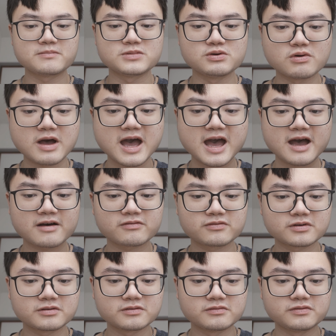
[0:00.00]
You
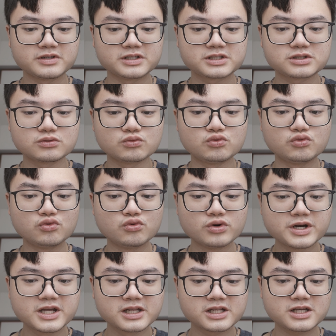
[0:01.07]
have this
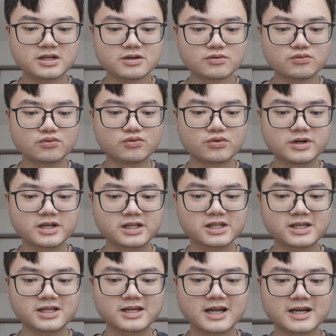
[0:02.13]
really,
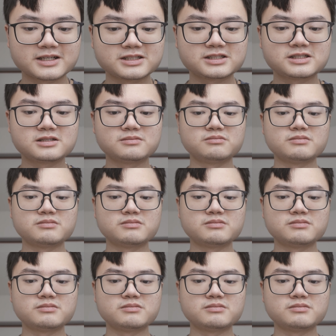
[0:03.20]
really nice